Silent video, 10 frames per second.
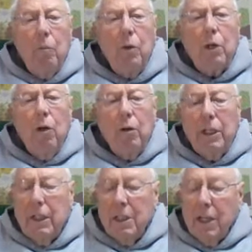we called
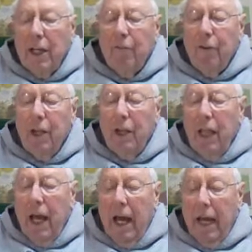it the Siegfried
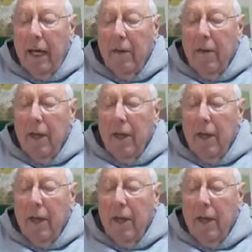Line,